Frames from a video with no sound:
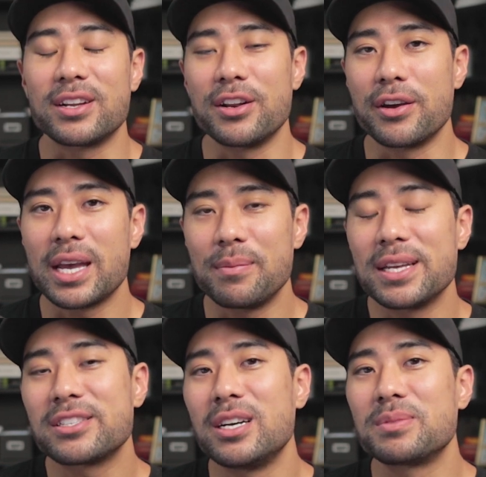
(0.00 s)
I don't know how
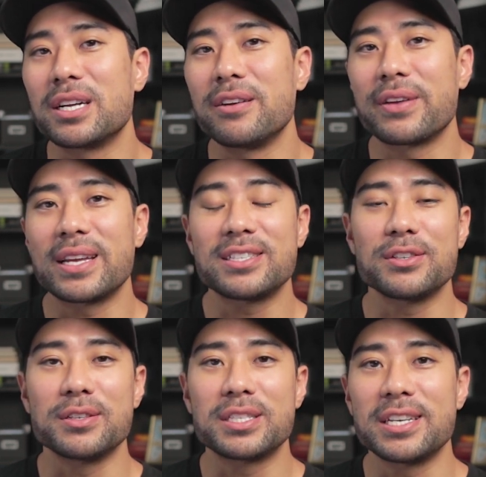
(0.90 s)
many times I've had
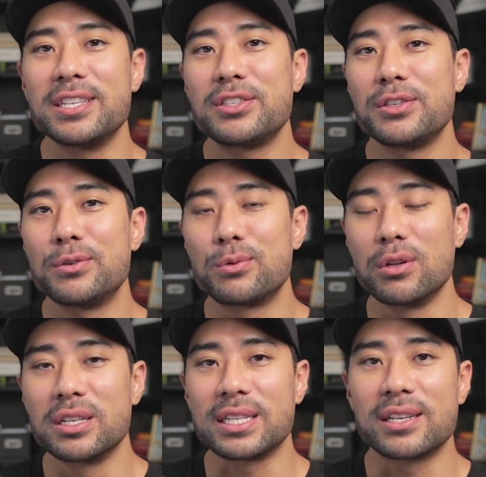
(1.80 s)
to turn to
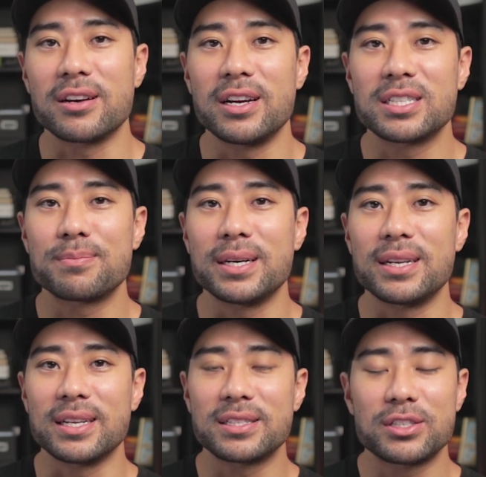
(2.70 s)
rulers and guides,
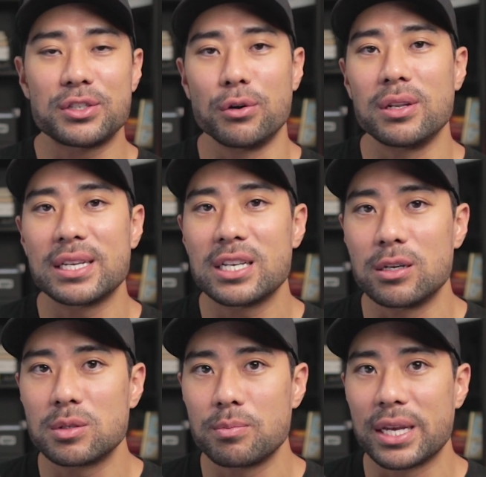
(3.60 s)
but it's surely
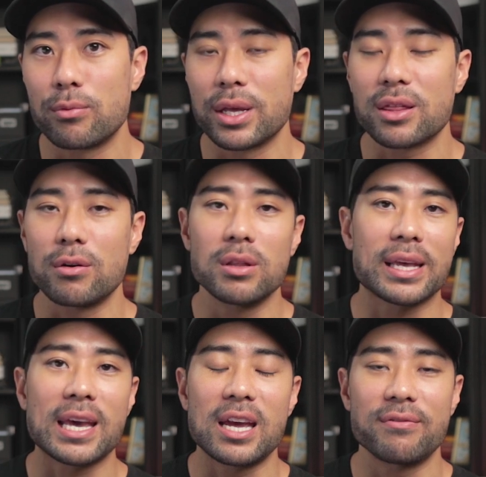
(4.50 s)
helped me with all
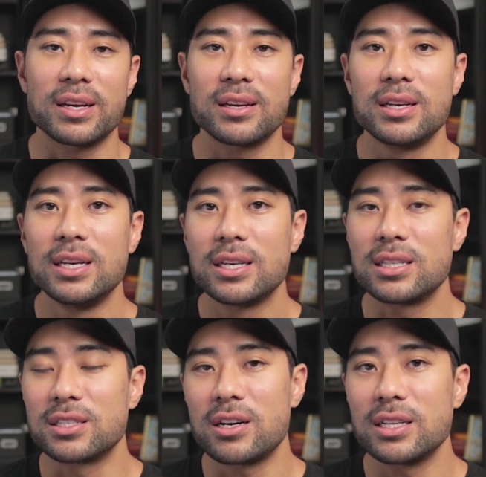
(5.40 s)
the Canva
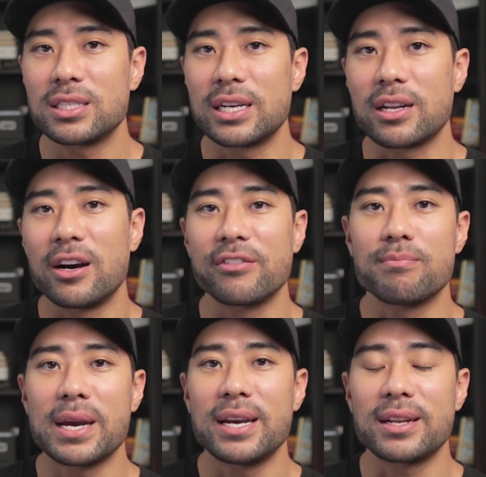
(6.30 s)
designs that
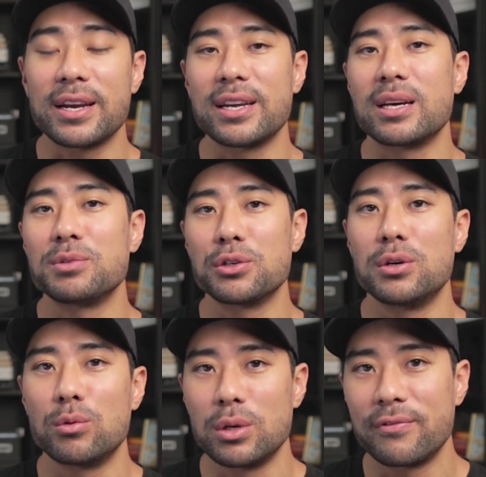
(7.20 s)
I've made, and I'm
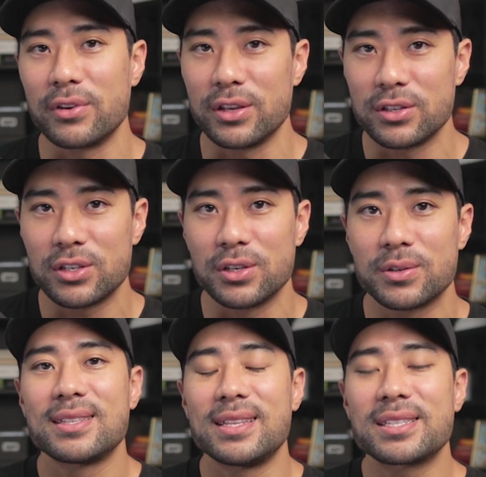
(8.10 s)
sure it will for you too.
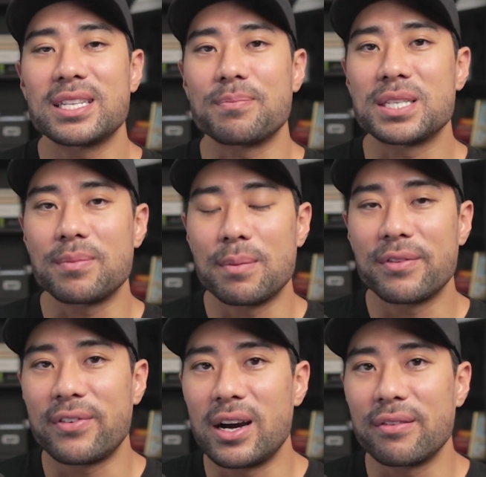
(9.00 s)
Next up, tip
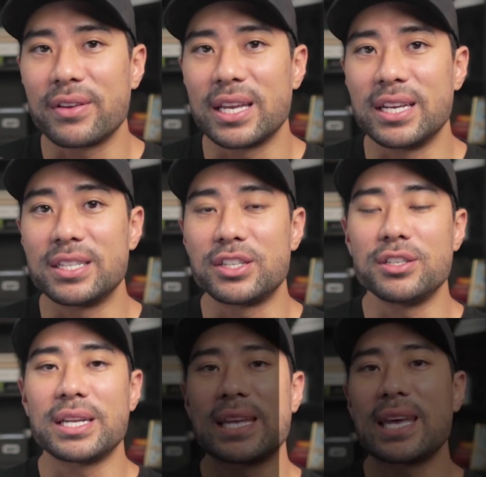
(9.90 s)
number five is
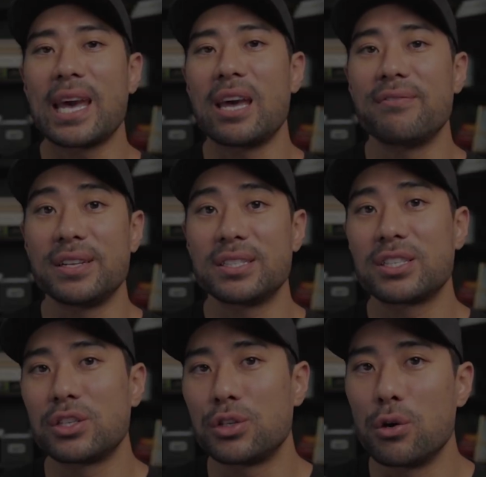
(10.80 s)
using
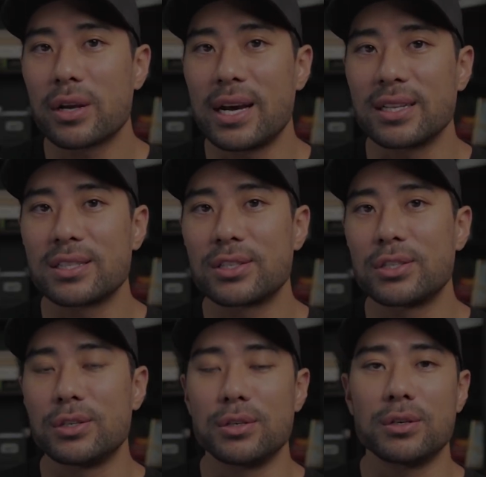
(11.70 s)
Canva's
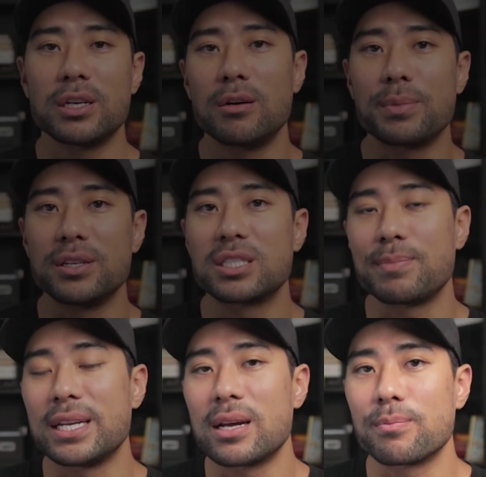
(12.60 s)
shortcuts to help you
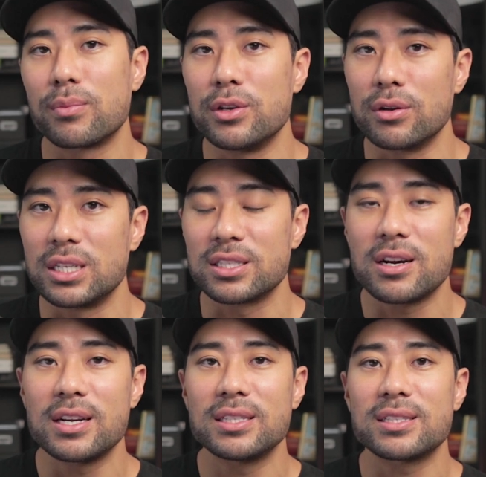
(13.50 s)
speed up your
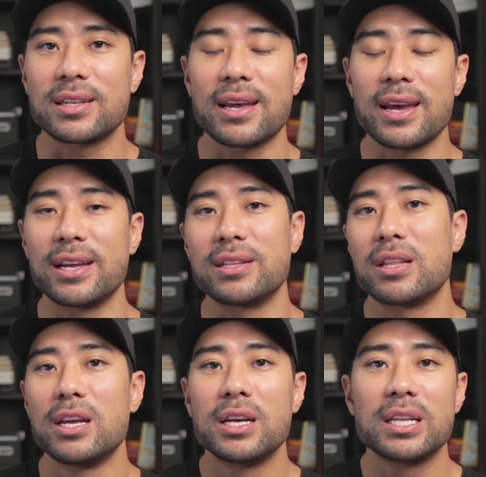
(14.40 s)
designs and